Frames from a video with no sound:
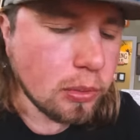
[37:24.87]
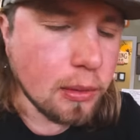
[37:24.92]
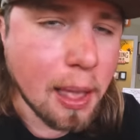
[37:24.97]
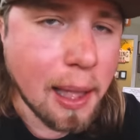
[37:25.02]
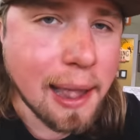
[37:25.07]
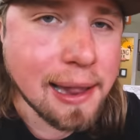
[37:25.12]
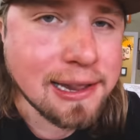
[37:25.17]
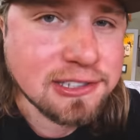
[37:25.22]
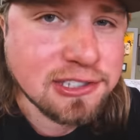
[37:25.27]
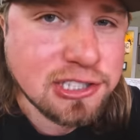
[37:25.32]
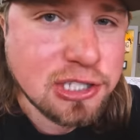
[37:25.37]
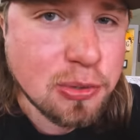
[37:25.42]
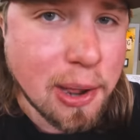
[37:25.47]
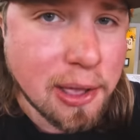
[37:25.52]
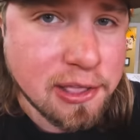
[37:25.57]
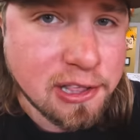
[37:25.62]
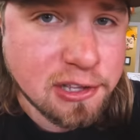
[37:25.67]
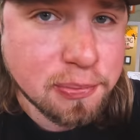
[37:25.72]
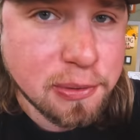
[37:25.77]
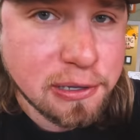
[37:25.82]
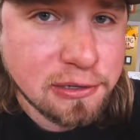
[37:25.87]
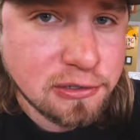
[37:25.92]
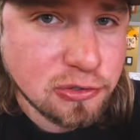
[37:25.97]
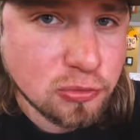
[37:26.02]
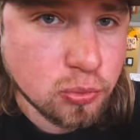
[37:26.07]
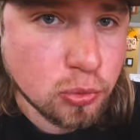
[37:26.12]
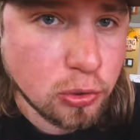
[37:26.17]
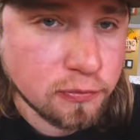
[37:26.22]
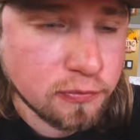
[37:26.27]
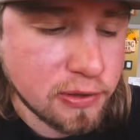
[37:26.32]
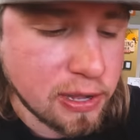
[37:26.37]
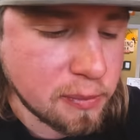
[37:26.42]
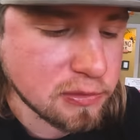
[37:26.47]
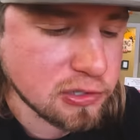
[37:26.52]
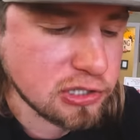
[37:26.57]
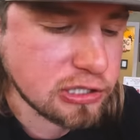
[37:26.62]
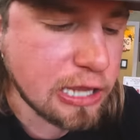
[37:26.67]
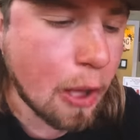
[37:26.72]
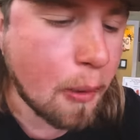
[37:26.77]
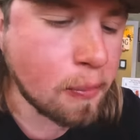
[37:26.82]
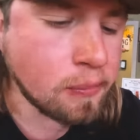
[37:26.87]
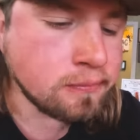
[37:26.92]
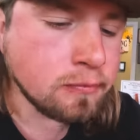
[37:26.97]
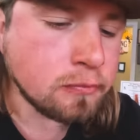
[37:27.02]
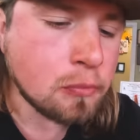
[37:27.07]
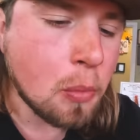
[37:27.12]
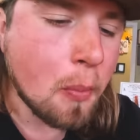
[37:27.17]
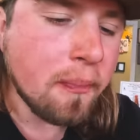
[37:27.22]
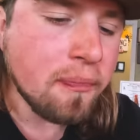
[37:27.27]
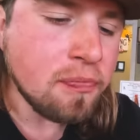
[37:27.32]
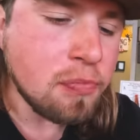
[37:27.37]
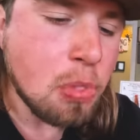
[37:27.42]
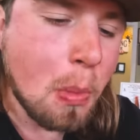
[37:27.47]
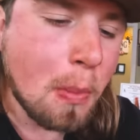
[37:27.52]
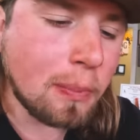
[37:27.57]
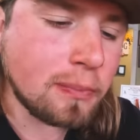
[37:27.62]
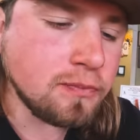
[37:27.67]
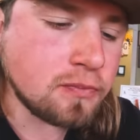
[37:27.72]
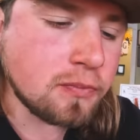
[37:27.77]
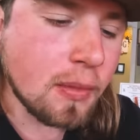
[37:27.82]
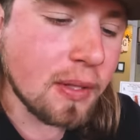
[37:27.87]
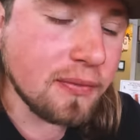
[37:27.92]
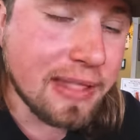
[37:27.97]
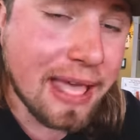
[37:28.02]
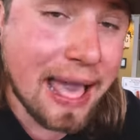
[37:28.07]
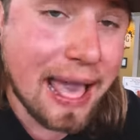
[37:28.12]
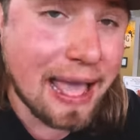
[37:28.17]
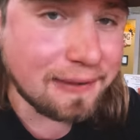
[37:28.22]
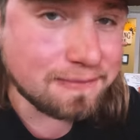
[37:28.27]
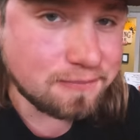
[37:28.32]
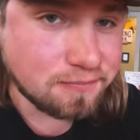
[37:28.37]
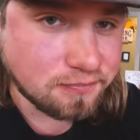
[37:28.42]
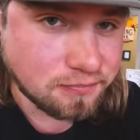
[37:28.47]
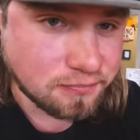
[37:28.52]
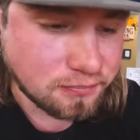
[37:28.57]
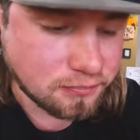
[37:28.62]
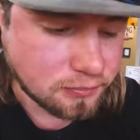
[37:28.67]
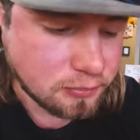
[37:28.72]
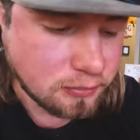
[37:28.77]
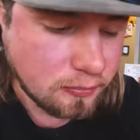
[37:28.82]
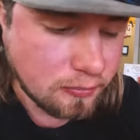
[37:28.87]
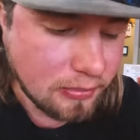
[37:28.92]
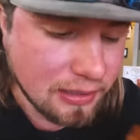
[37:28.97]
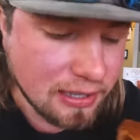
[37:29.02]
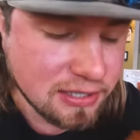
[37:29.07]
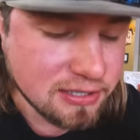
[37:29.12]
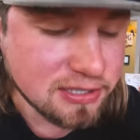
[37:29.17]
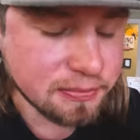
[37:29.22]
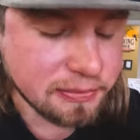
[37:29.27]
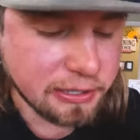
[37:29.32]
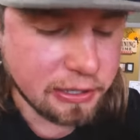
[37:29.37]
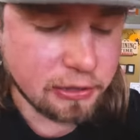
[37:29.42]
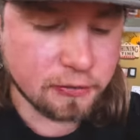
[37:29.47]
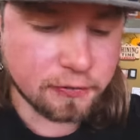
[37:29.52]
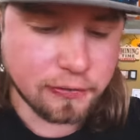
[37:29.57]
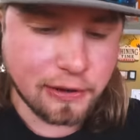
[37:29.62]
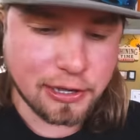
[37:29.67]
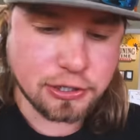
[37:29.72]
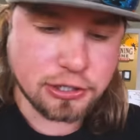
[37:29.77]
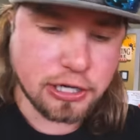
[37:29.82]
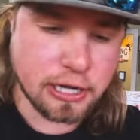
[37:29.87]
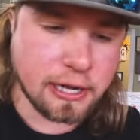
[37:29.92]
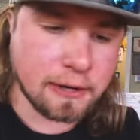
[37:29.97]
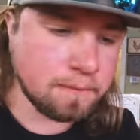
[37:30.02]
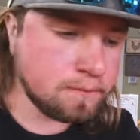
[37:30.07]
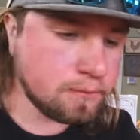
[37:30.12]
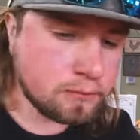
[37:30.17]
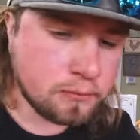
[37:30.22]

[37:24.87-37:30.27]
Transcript: I can see why this place is world famous now. That is some killer fried chicken.